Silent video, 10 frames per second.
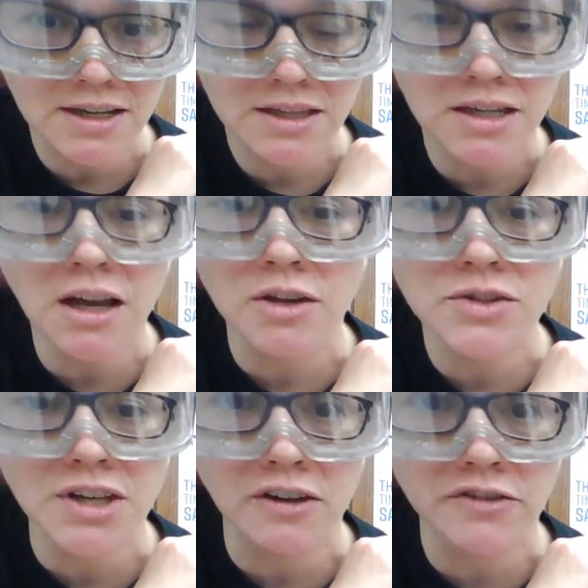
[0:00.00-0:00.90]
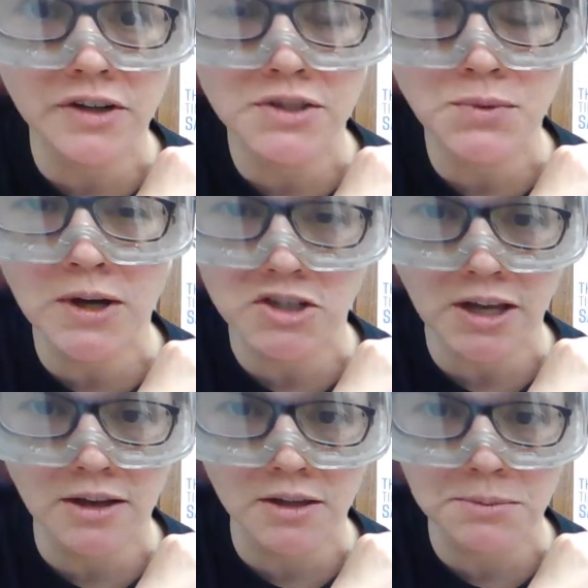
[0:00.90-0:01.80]
the yellow sulfur. It's washing
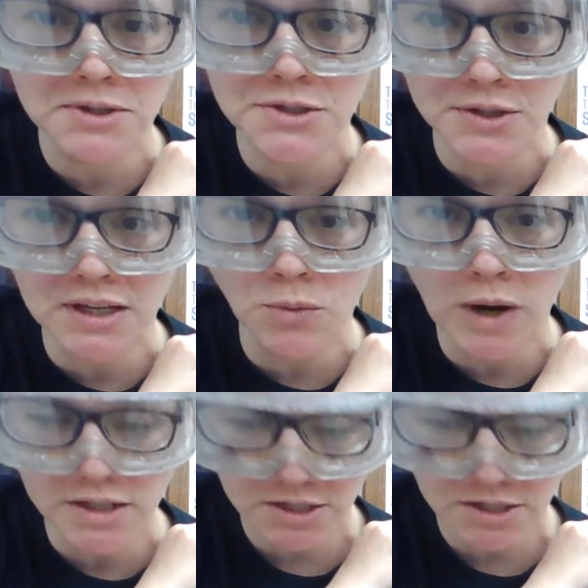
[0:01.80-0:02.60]
out a little bit, it's looking white